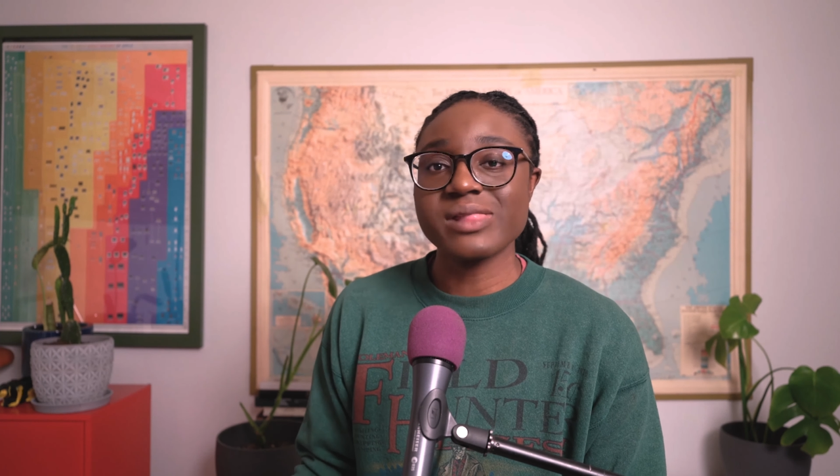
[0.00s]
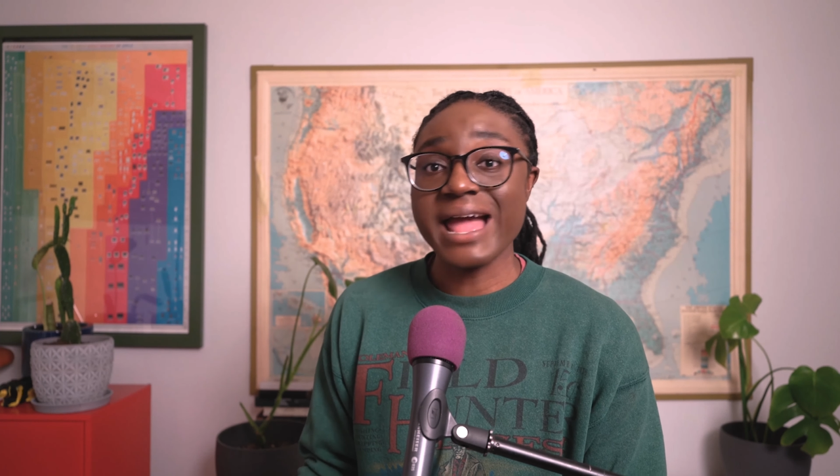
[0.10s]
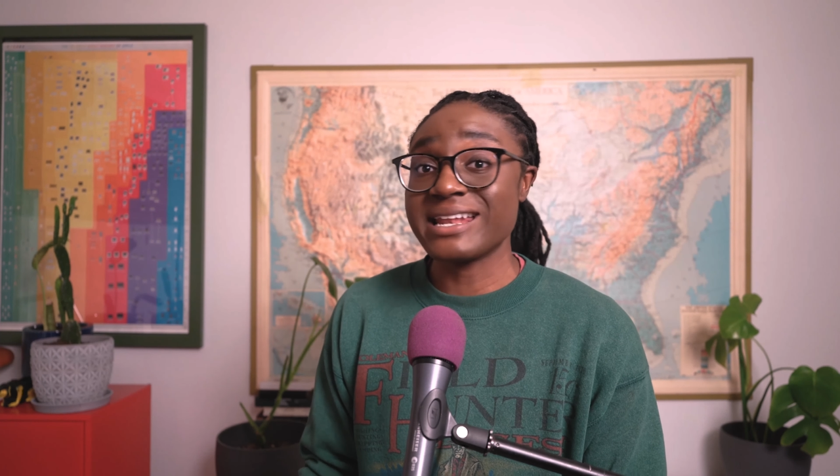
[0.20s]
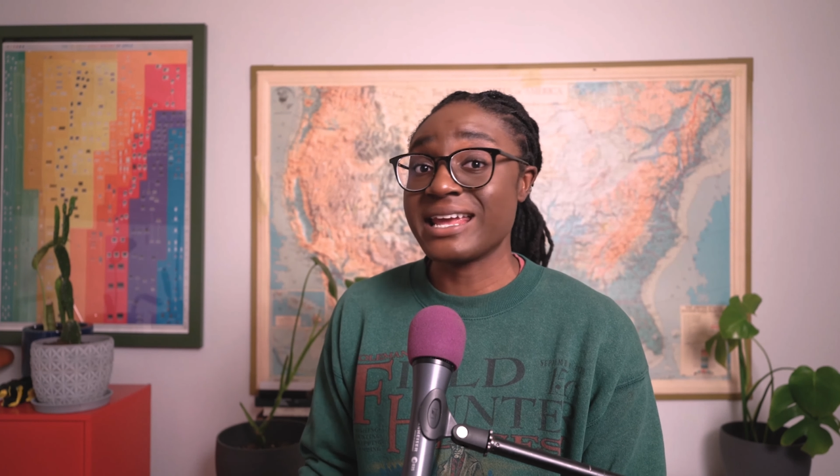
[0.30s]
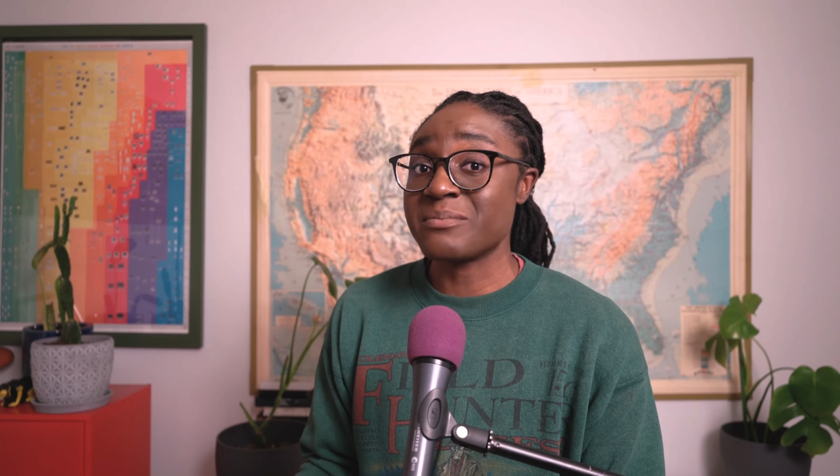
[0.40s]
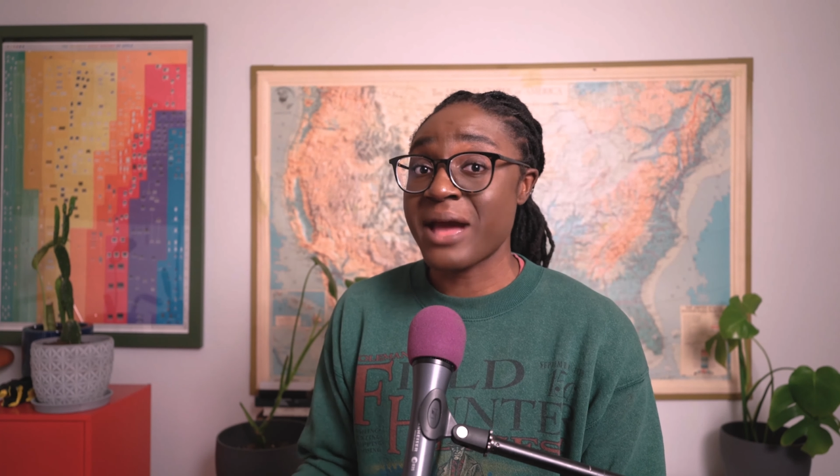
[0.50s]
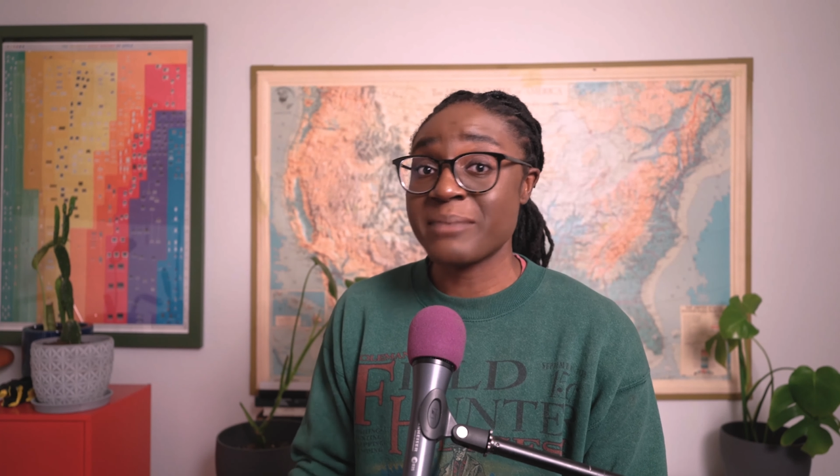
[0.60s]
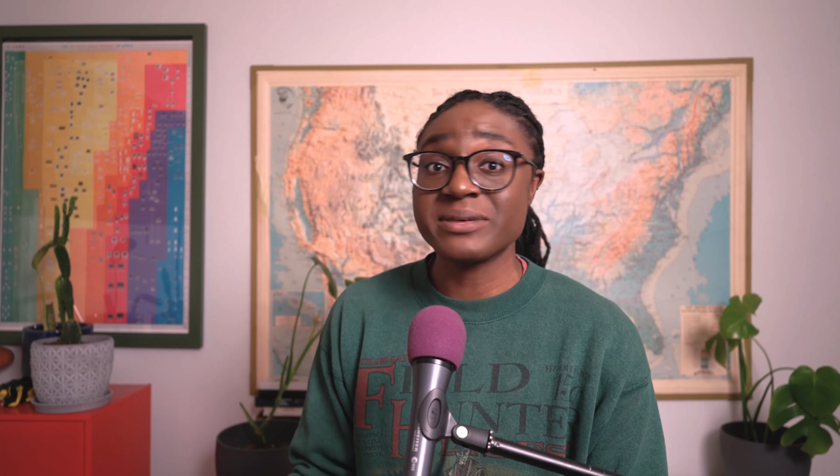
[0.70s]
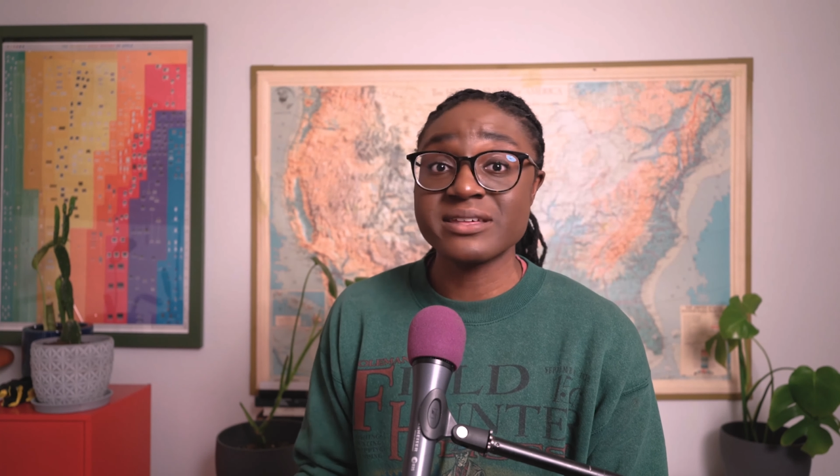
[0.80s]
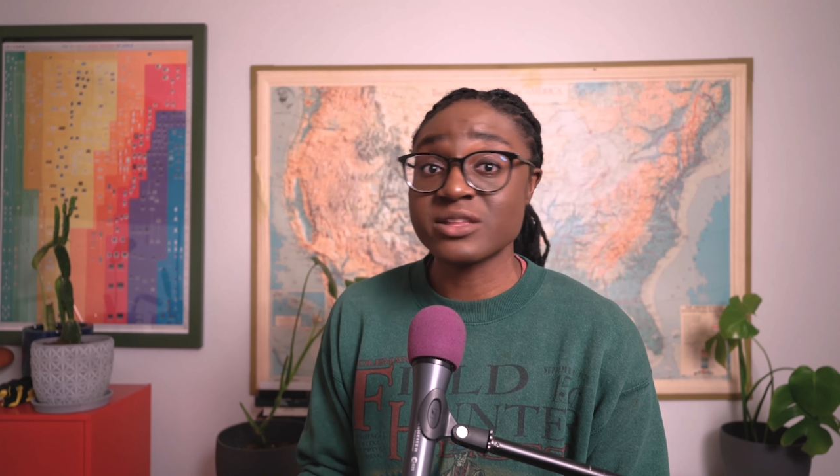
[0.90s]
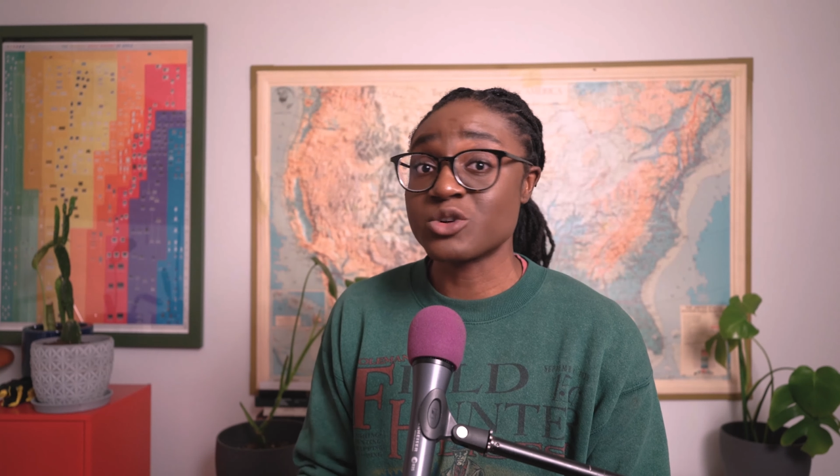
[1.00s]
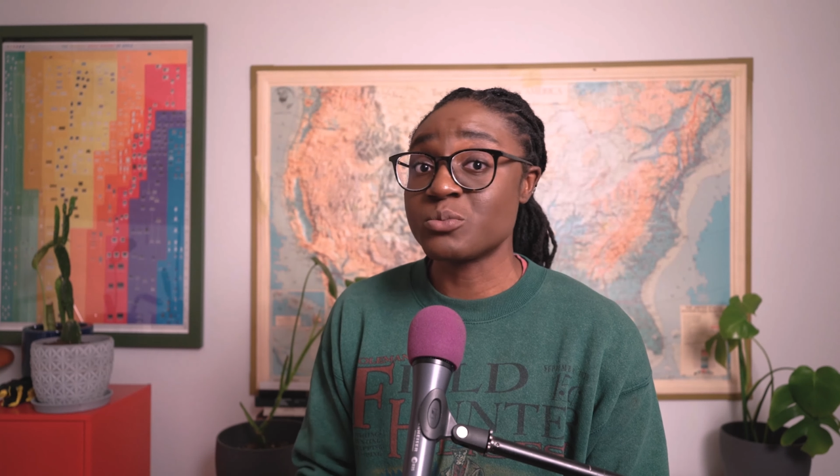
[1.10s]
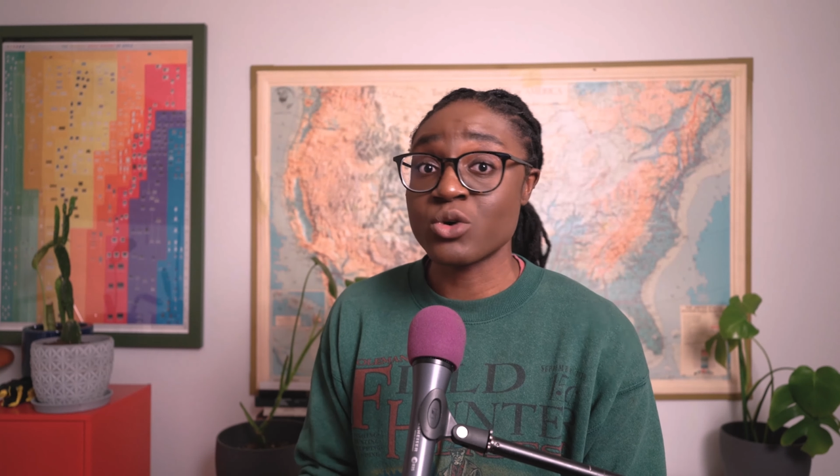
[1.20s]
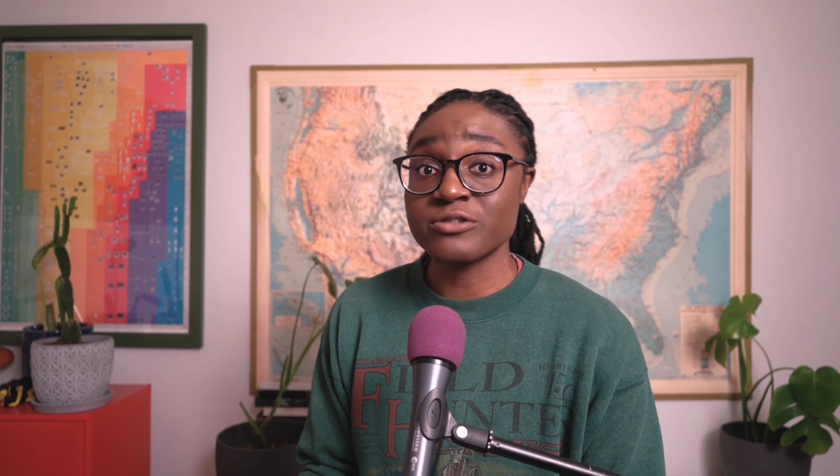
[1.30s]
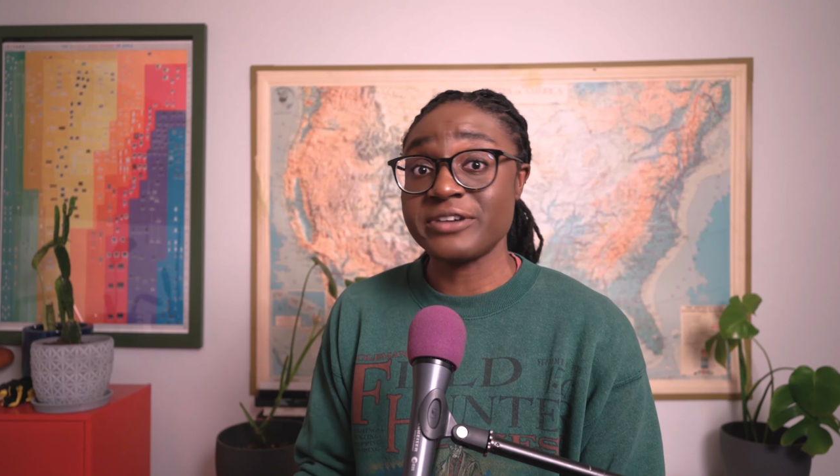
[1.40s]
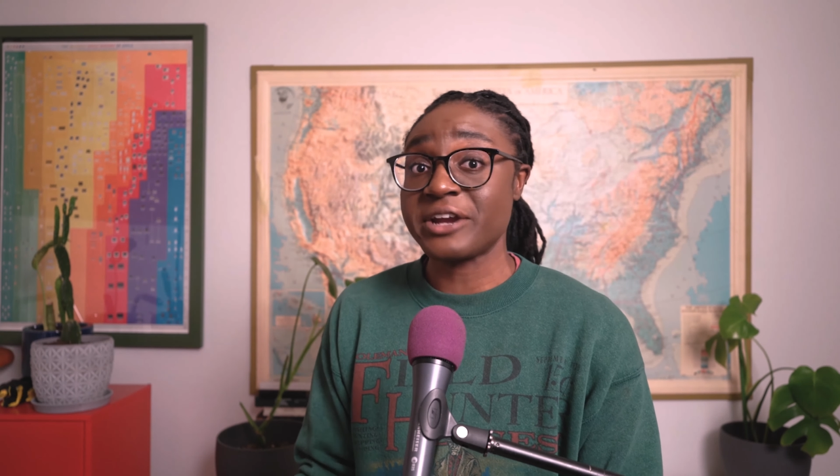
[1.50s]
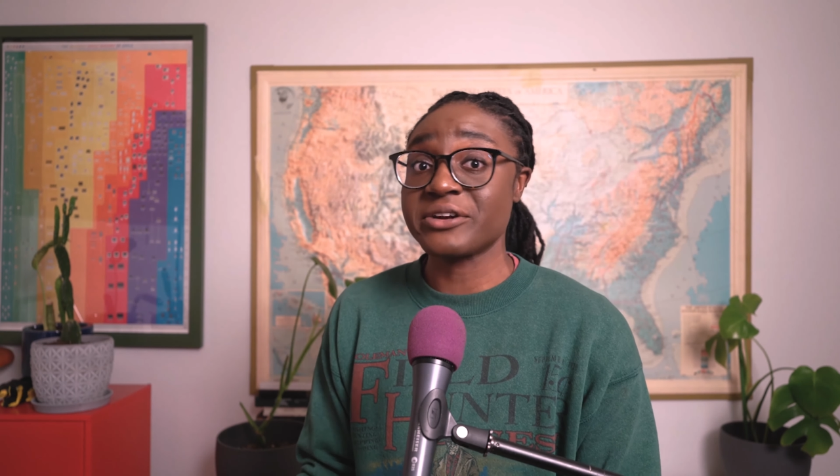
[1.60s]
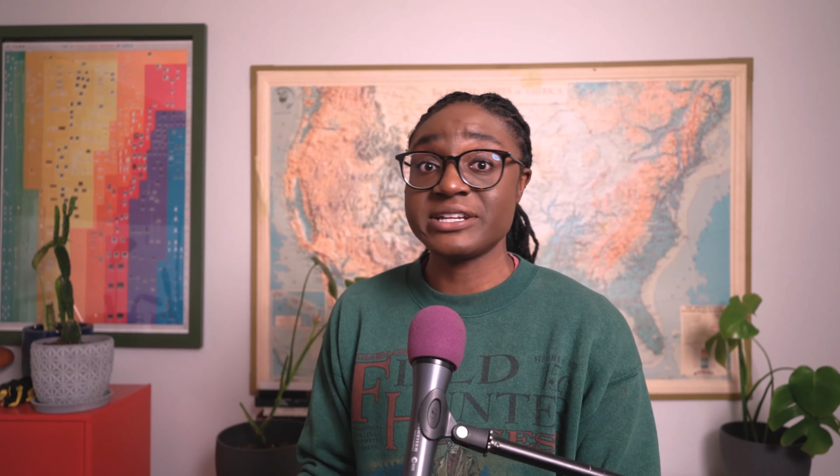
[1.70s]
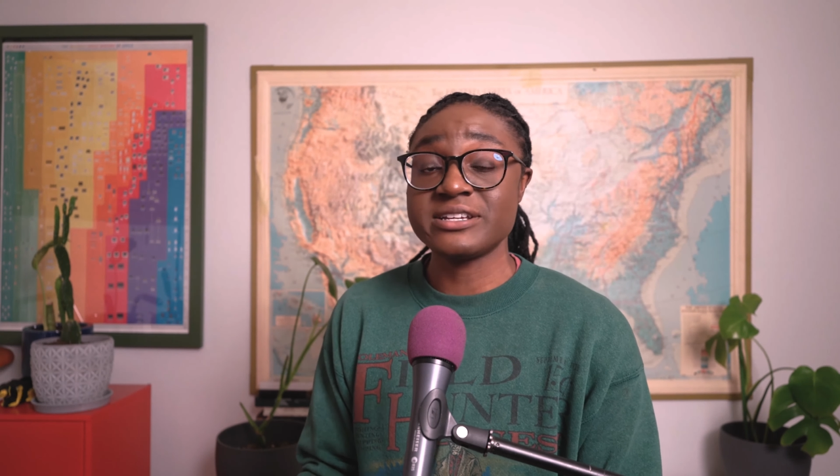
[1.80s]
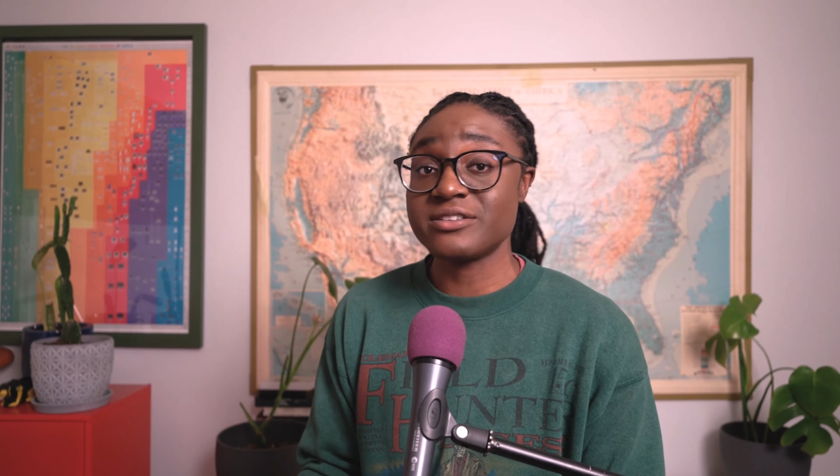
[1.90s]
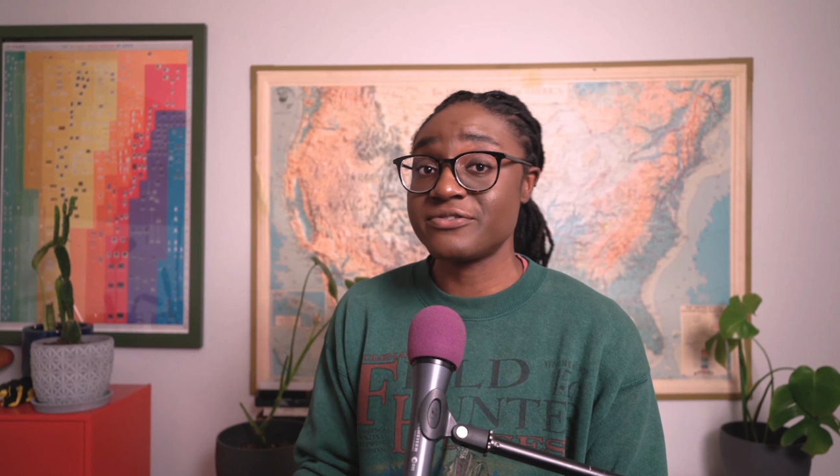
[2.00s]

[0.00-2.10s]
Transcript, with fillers: lightning might be a little more varied in the